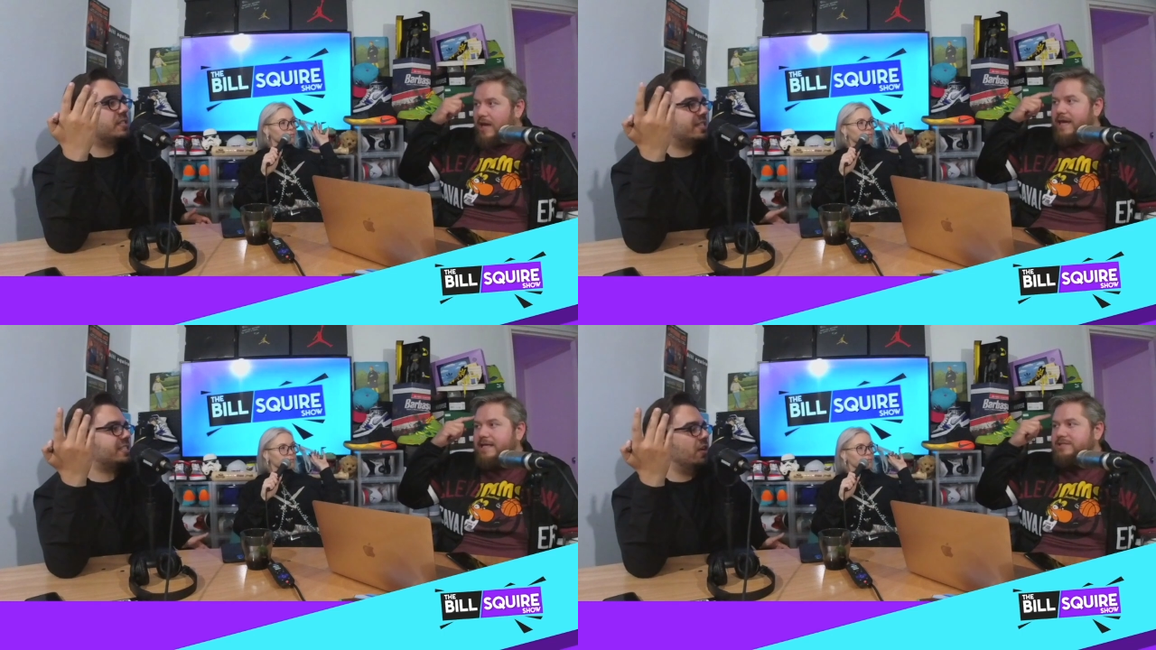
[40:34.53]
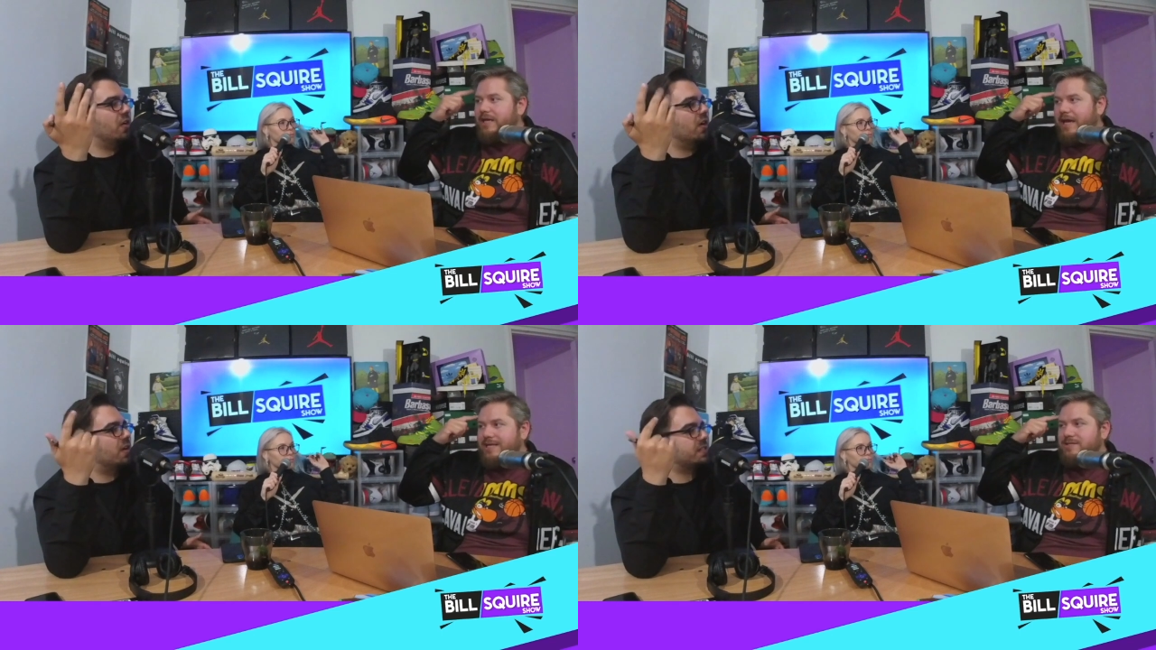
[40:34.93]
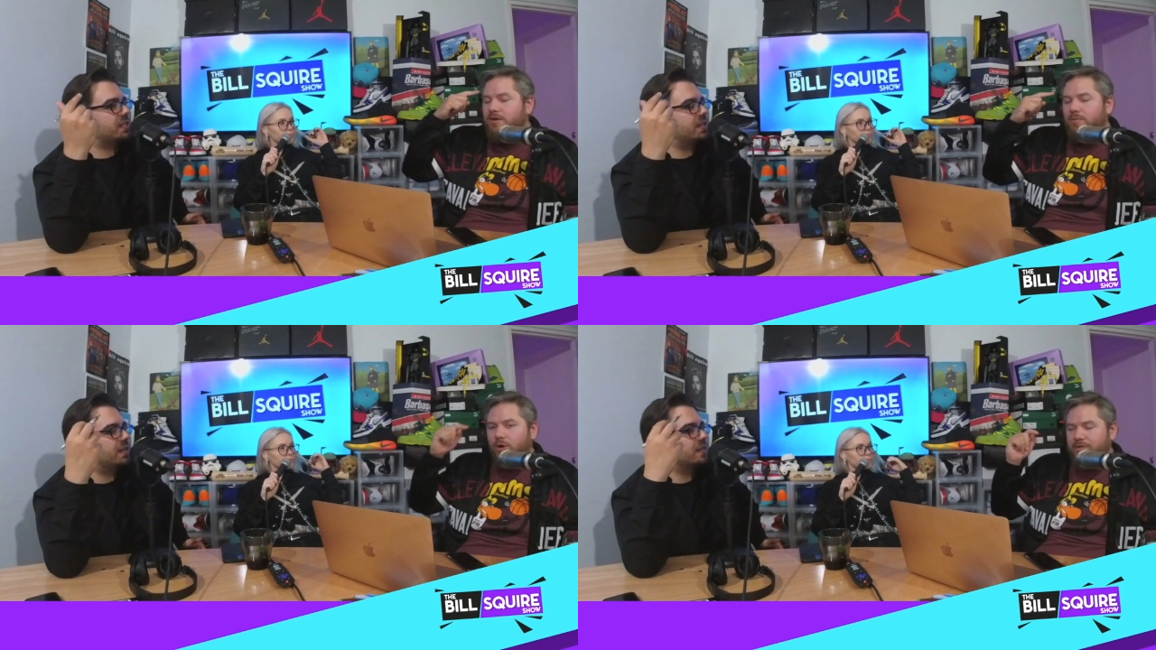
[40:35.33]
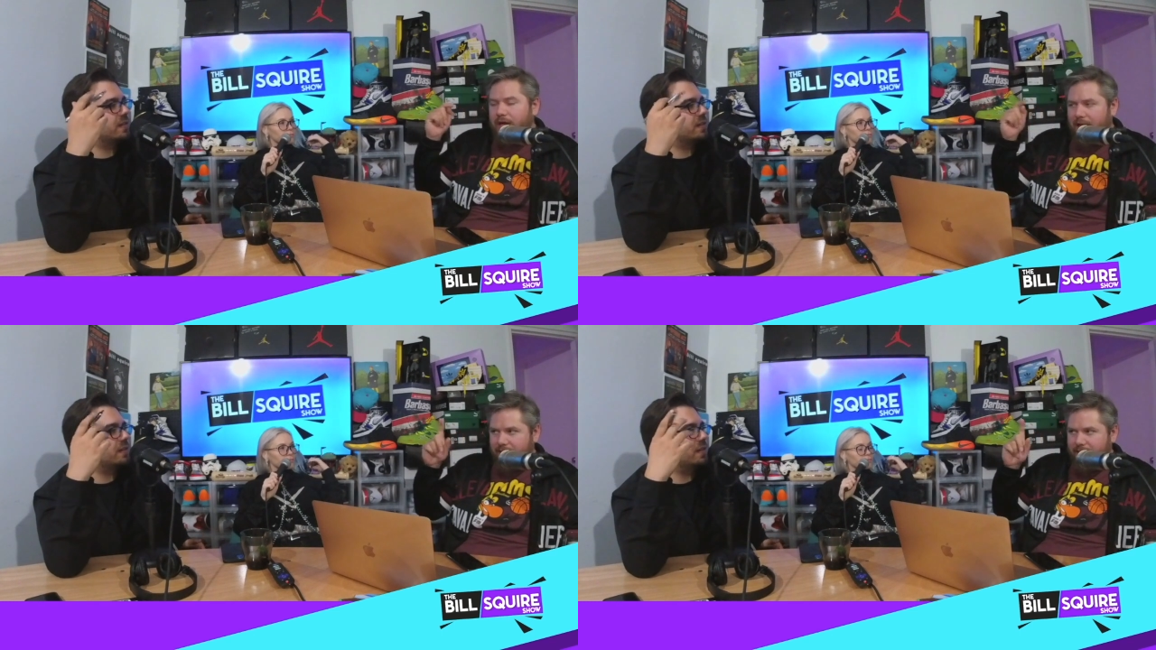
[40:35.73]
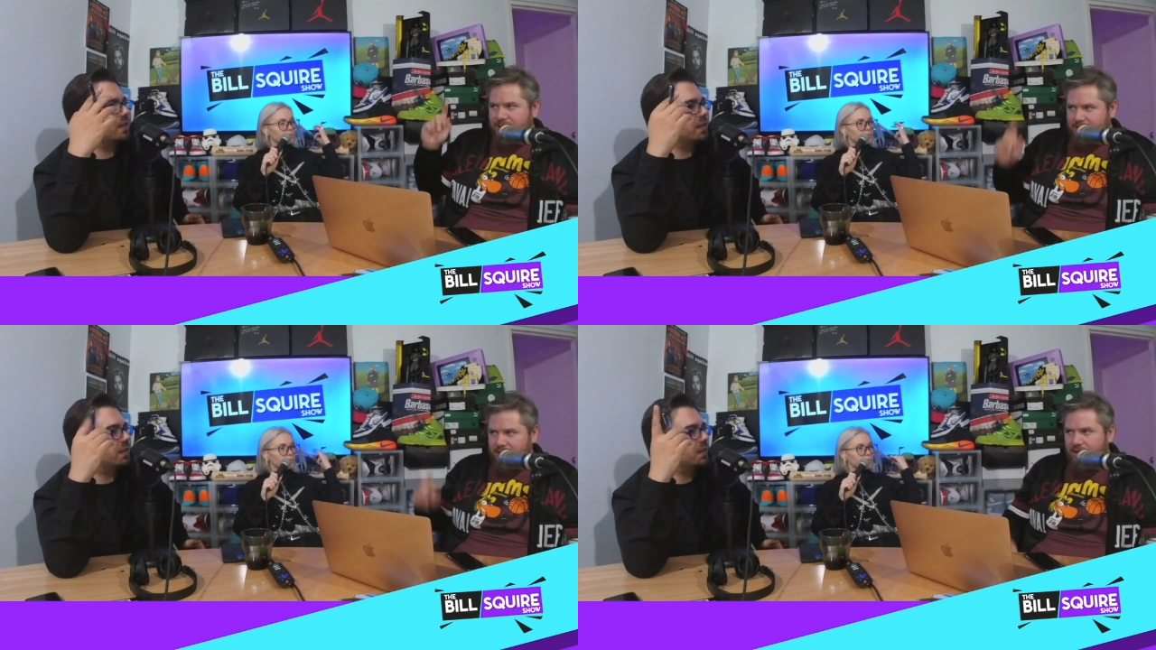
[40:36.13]
Speaker 1: It still hurts. He's a little more of a head
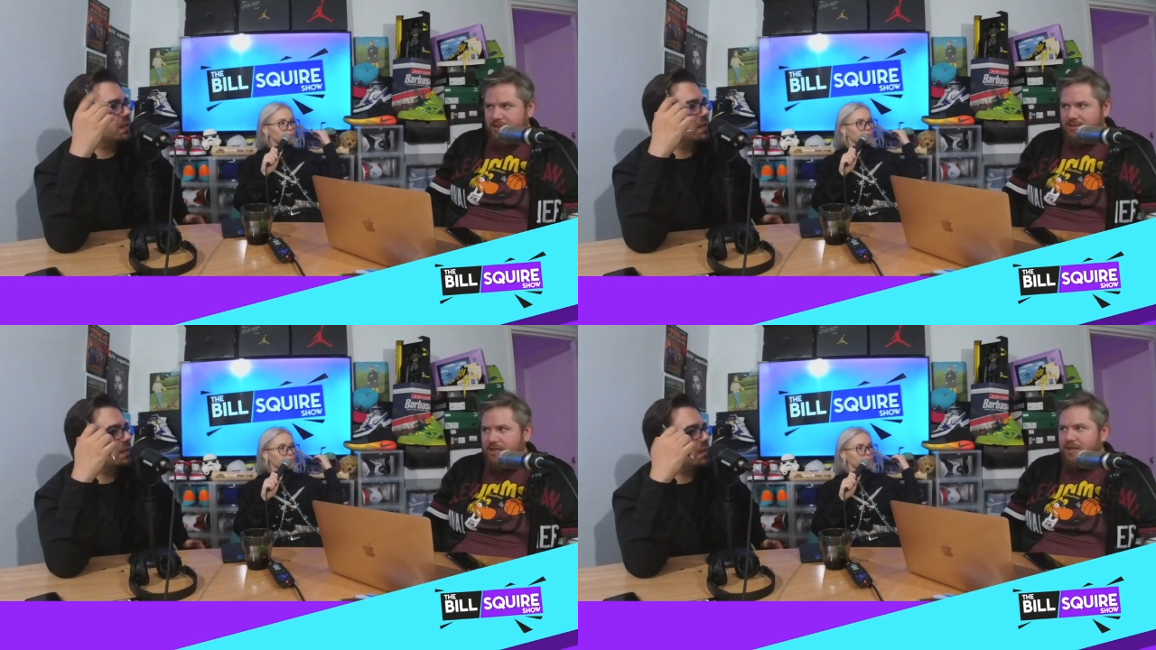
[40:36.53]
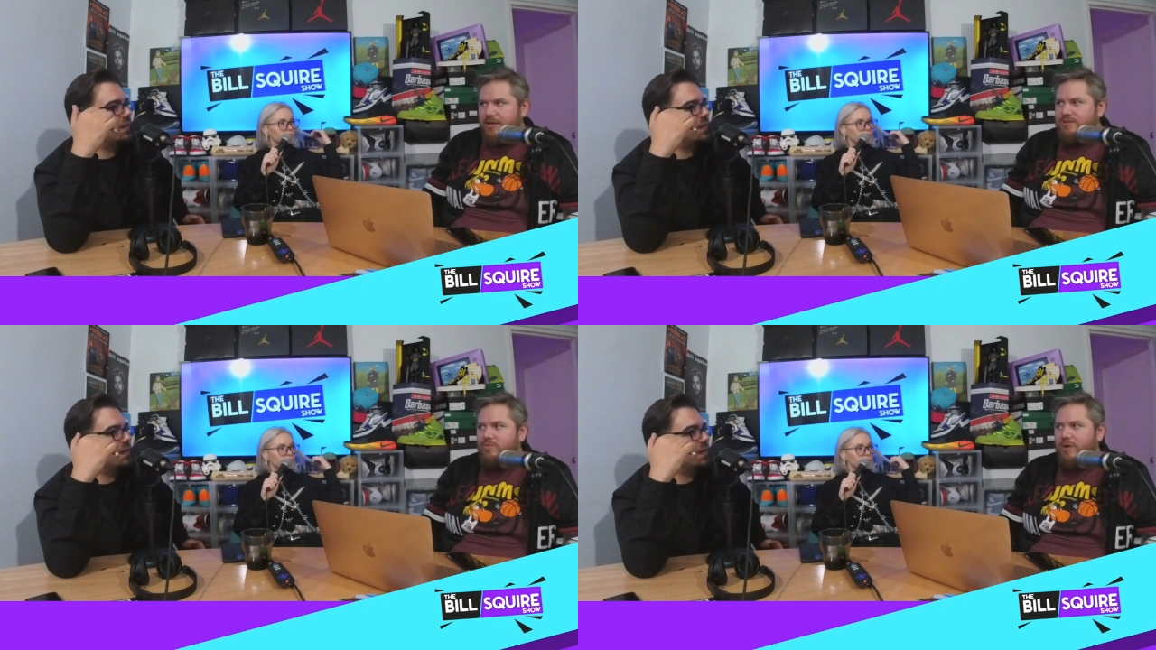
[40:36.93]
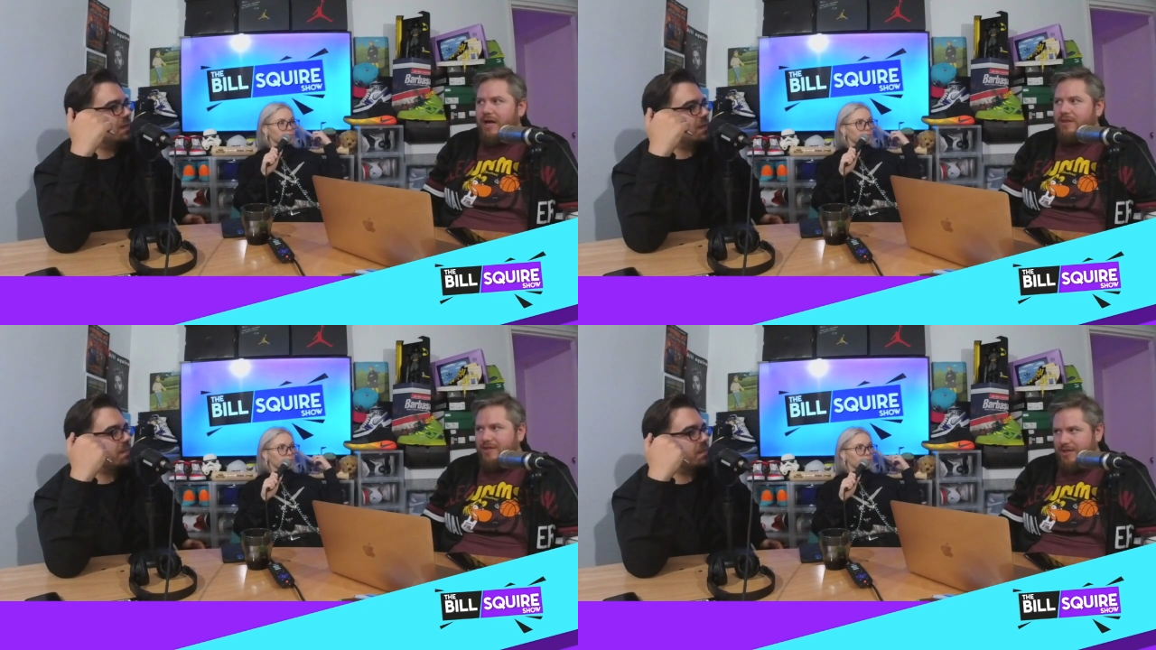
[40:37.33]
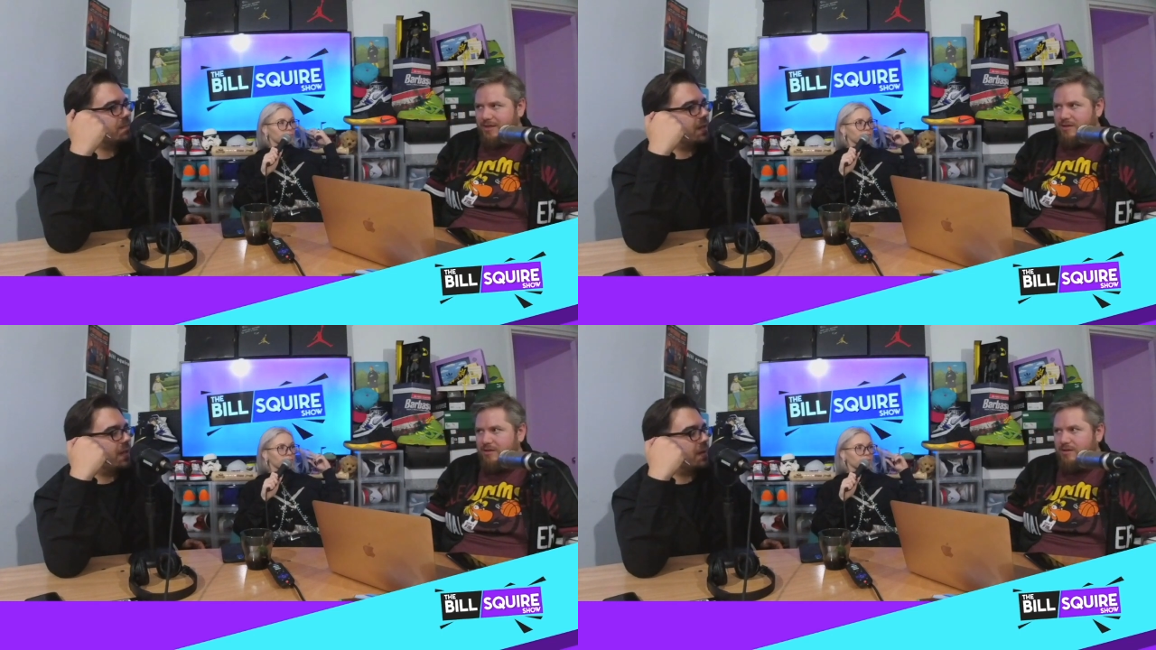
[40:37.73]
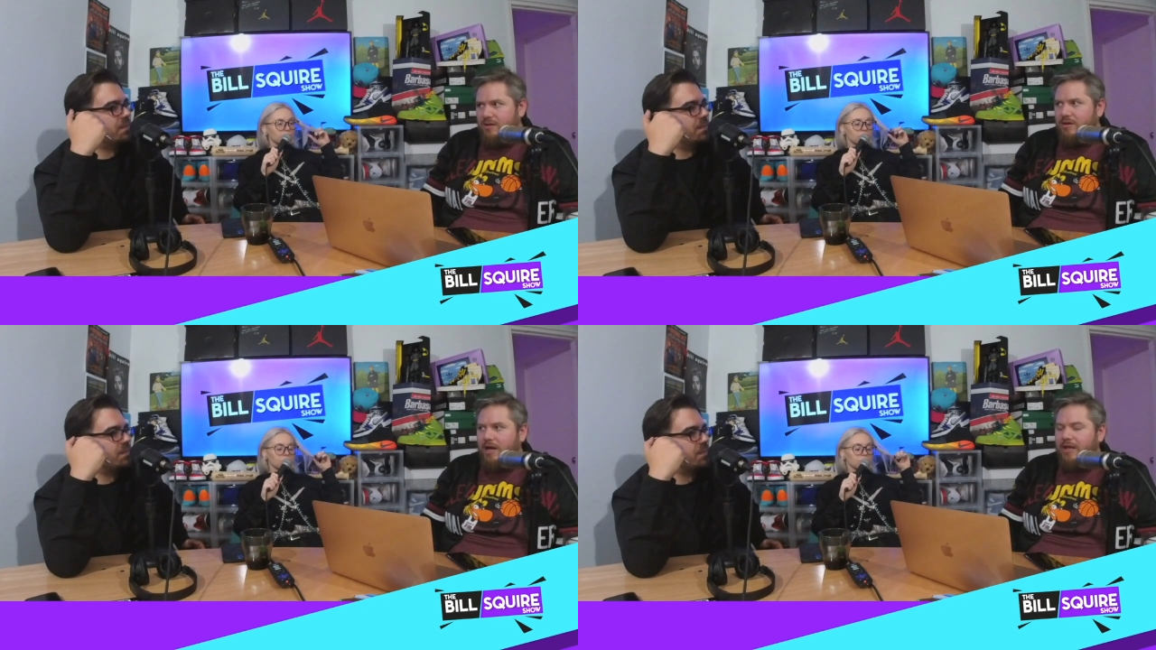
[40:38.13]
case than he lets on, is what I think. Yeah, I